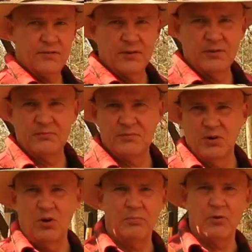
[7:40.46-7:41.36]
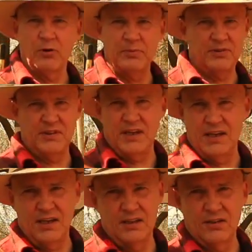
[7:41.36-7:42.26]
for all-purpose
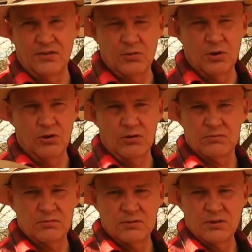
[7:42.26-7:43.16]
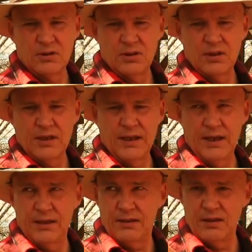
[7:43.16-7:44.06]
digging in the soil,
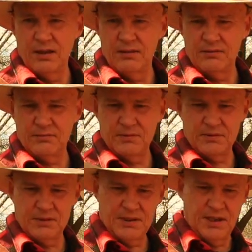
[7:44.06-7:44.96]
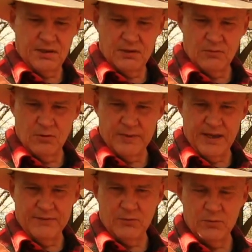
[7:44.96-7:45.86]
and you can't go wrong
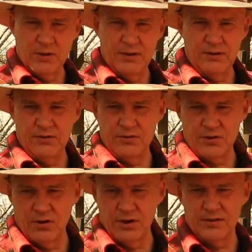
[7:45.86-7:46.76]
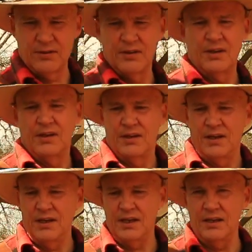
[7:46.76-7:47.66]
by having one of these in your garden.
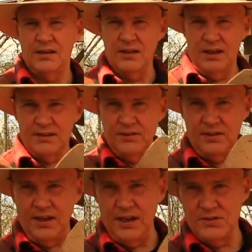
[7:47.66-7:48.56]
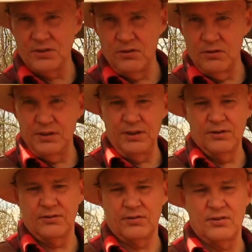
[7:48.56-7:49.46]
And again, like this edge along
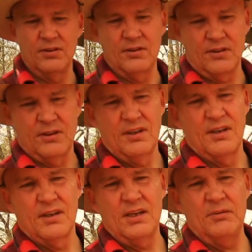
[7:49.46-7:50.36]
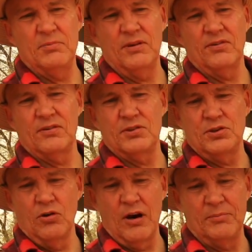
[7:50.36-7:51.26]
here, it's good to keep this
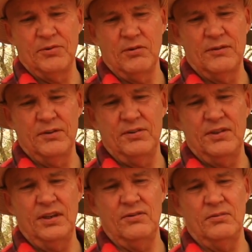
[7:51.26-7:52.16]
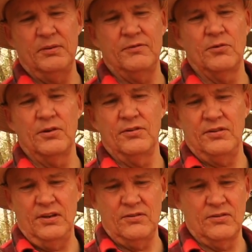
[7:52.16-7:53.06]
sharp, so every season, before the
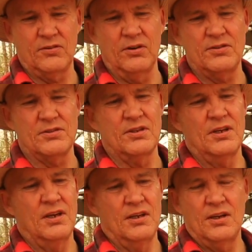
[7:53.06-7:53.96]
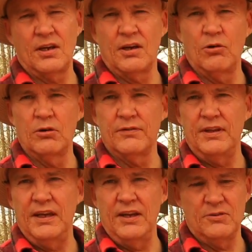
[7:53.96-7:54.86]
season starts, you can go over
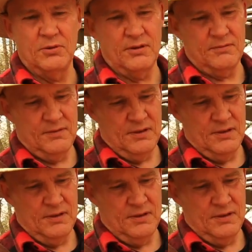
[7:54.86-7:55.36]
the edge with a